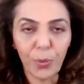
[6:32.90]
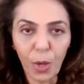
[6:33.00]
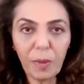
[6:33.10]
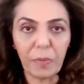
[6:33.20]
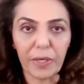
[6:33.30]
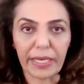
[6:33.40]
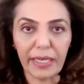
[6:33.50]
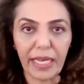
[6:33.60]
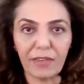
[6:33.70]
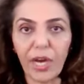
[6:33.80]

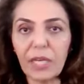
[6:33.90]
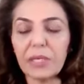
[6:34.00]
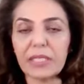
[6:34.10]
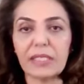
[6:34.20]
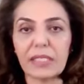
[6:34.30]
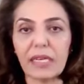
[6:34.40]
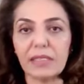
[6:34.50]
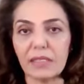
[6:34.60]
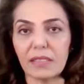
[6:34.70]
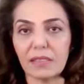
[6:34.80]
Probably environmental
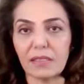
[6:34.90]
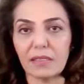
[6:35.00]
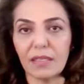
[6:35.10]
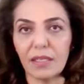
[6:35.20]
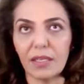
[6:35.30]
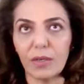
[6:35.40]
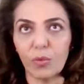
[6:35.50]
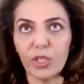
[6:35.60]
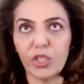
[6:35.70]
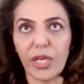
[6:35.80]
sciences,
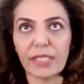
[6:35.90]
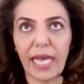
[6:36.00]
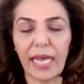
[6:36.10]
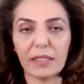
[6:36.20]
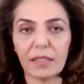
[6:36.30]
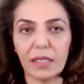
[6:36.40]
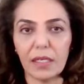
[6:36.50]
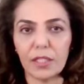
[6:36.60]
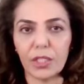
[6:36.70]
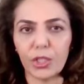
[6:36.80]
which has had
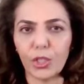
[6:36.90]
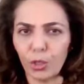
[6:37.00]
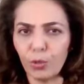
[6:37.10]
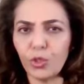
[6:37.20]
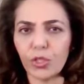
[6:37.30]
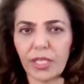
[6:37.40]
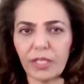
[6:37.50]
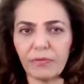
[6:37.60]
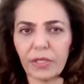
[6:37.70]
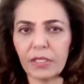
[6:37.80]
a huge
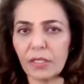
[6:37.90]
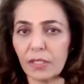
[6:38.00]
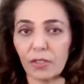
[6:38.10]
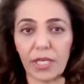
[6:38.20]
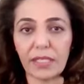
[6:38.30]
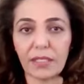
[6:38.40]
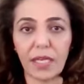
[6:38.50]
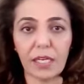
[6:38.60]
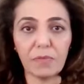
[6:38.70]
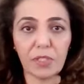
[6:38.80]
significance in today's
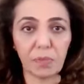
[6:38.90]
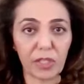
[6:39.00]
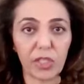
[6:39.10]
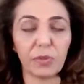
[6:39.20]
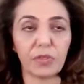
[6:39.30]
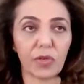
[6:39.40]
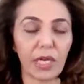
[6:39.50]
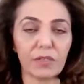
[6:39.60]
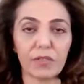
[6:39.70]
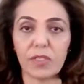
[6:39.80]
times, especially with
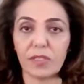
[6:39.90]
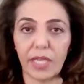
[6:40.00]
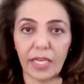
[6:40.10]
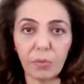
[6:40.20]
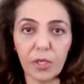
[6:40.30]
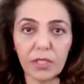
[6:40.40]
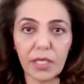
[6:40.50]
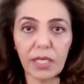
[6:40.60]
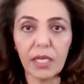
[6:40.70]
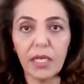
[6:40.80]
regard to
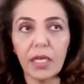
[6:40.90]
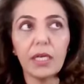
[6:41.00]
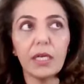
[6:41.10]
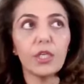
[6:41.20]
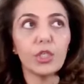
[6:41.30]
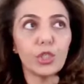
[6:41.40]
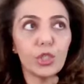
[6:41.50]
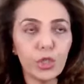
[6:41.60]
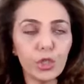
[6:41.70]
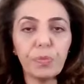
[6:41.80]
sustainability,
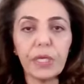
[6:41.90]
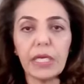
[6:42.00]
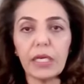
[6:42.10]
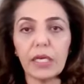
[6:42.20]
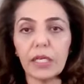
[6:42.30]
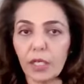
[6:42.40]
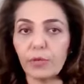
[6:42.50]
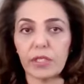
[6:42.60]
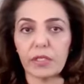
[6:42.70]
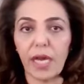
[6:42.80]
should be
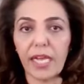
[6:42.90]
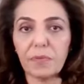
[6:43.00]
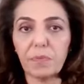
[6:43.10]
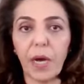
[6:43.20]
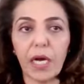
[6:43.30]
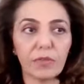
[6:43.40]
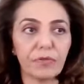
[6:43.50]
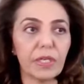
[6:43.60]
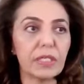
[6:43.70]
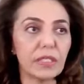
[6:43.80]
included as part of
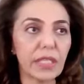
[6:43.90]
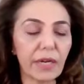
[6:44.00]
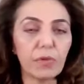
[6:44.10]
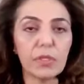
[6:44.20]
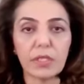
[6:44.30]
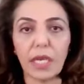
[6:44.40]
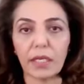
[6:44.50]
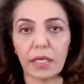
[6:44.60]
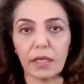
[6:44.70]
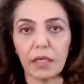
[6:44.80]
integral
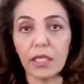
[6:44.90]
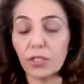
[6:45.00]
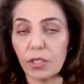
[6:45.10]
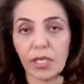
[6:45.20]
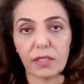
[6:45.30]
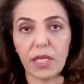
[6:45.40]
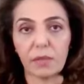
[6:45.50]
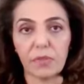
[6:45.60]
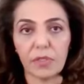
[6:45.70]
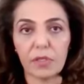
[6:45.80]
study in today's
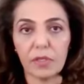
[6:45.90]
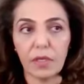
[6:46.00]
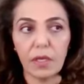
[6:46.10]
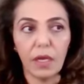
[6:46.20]
times.